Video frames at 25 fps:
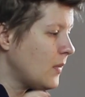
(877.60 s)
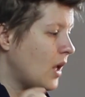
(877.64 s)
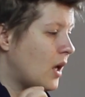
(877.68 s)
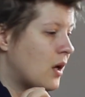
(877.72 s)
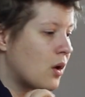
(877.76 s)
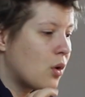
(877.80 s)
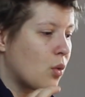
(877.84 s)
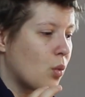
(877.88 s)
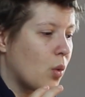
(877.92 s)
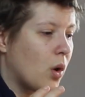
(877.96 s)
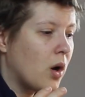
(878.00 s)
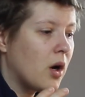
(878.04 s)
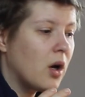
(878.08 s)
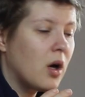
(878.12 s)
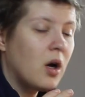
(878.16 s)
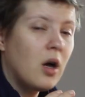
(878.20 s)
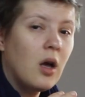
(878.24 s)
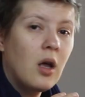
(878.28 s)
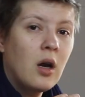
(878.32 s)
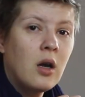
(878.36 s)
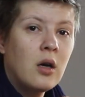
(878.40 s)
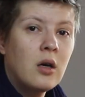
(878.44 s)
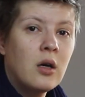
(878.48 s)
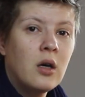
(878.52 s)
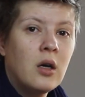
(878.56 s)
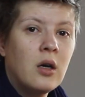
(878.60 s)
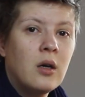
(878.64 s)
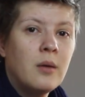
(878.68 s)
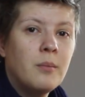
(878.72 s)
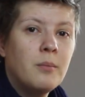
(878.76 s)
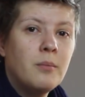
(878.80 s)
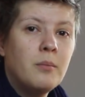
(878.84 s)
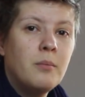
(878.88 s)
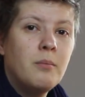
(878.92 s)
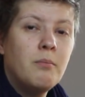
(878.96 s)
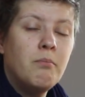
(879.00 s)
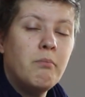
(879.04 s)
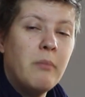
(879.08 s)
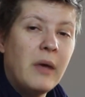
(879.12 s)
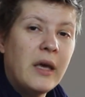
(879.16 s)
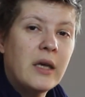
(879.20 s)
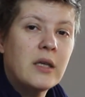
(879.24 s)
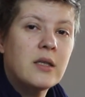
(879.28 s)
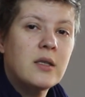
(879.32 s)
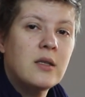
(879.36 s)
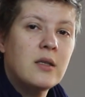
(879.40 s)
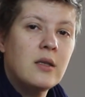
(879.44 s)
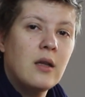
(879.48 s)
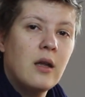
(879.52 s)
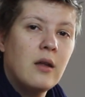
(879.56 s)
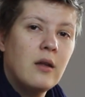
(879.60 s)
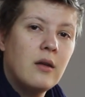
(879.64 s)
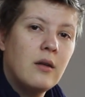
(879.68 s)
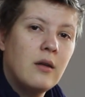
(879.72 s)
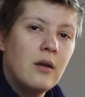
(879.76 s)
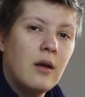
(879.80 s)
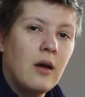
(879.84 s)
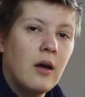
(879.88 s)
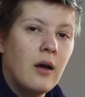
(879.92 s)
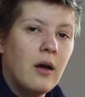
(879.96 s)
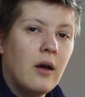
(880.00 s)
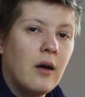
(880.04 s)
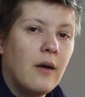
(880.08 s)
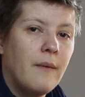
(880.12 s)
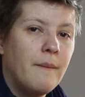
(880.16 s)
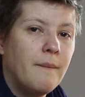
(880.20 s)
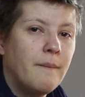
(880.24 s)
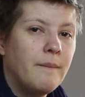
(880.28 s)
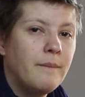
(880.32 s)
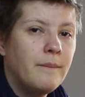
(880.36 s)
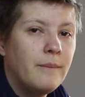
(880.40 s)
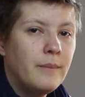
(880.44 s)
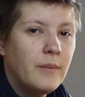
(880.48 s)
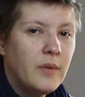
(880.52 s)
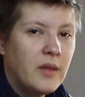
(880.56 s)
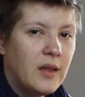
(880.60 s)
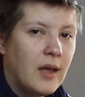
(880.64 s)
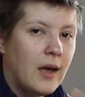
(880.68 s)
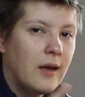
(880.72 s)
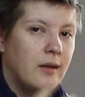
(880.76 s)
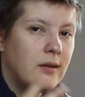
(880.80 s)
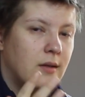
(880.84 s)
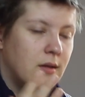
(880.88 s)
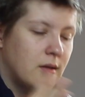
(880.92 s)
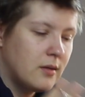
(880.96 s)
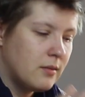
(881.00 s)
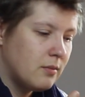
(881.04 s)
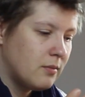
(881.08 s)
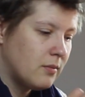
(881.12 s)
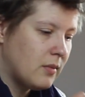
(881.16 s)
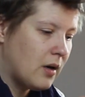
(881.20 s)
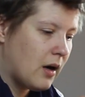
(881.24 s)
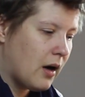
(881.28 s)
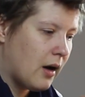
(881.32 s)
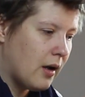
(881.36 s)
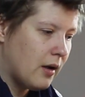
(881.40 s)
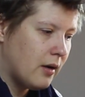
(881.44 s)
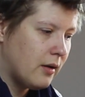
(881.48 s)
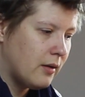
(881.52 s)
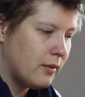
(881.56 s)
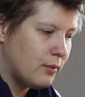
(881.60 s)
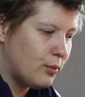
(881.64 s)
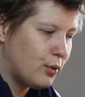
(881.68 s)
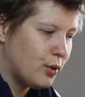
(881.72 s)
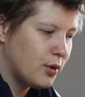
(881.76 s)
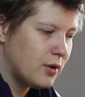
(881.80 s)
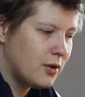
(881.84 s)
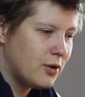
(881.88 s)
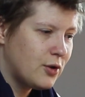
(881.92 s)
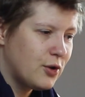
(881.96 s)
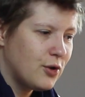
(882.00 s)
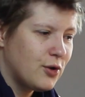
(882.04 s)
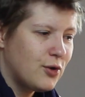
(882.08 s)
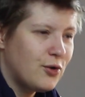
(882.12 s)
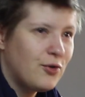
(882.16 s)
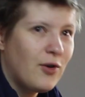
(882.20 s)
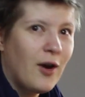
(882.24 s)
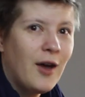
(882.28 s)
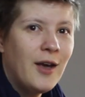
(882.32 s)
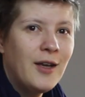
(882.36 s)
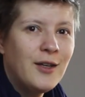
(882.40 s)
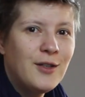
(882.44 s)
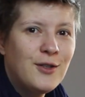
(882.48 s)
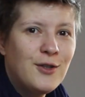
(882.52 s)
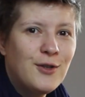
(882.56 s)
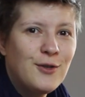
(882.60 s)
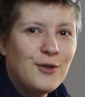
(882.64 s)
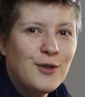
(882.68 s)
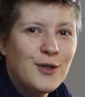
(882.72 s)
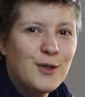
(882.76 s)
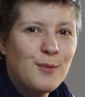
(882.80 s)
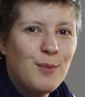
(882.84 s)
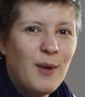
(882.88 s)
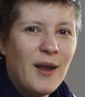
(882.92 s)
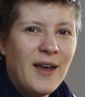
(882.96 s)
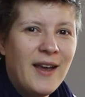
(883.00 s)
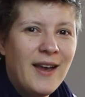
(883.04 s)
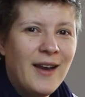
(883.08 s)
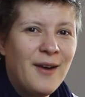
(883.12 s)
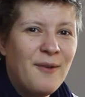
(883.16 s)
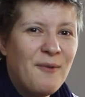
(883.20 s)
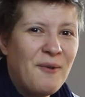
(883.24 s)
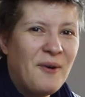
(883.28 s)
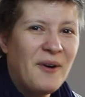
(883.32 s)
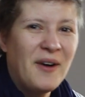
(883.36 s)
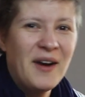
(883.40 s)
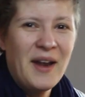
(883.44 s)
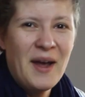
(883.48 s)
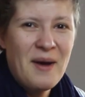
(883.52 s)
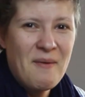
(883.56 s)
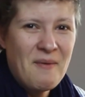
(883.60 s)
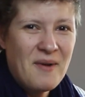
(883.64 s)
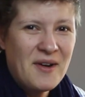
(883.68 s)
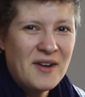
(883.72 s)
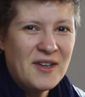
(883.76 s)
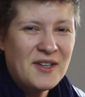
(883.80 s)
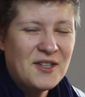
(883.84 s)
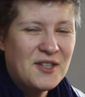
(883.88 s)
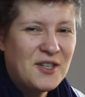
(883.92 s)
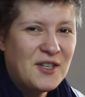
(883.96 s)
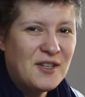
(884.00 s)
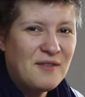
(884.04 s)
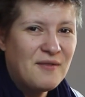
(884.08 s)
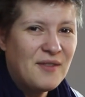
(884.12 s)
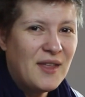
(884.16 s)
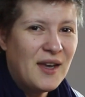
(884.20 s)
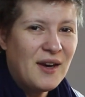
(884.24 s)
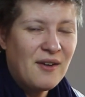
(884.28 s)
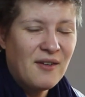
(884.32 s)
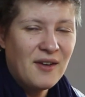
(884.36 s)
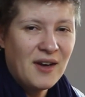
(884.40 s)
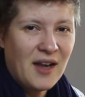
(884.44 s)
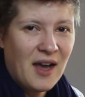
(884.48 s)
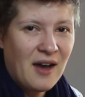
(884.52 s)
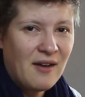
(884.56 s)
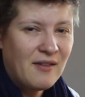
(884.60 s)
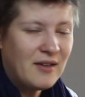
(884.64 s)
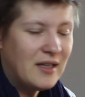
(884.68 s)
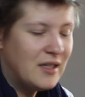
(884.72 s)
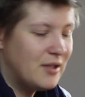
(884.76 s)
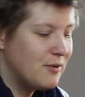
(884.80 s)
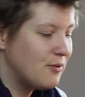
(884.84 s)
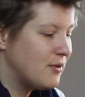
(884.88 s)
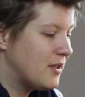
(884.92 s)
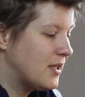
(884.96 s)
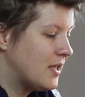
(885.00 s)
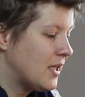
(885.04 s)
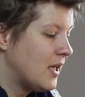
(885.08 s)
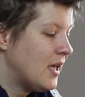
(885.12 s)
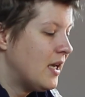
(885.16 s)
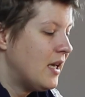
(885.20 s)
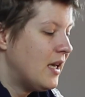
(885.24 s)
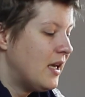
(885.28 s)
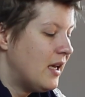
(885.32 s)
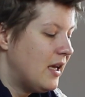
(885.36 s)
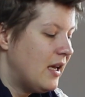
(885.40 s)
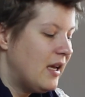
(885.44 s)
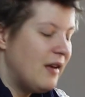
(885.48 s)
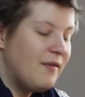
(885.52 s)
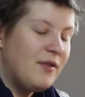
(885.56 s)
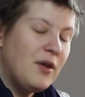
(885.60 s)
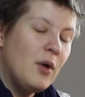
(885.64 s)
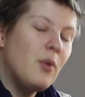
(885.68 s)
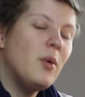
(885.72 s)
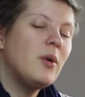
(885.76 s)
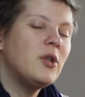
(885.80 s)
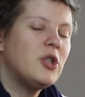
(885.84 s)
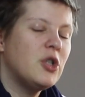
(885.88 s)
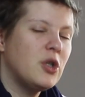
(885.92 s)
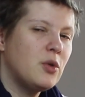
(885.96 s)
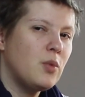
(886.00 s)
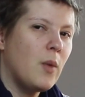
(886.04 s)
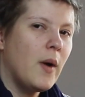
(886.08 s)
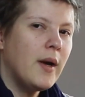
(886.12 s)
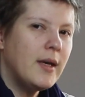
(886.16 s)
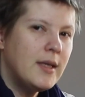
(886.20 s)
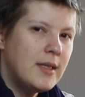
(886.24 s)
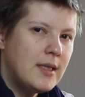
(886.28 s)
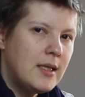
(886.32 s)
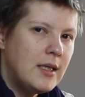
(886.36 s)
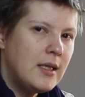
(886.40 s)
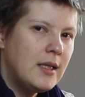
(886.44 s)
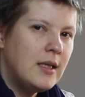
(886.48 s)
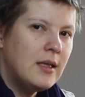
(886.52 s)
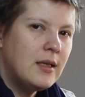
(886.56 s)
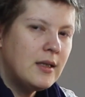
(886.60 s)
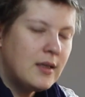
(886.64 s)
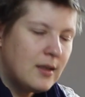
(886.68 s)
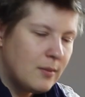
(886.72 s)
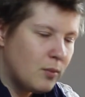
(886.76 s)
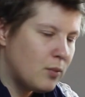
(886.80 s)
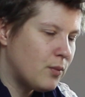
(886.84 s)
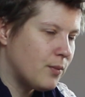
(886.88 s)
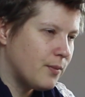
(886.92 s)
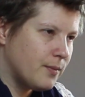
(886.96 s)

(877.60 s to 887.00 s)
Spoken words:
and watercolor mix that I was just trying to explain what I want to achieve there and how I do it. If you just want to see it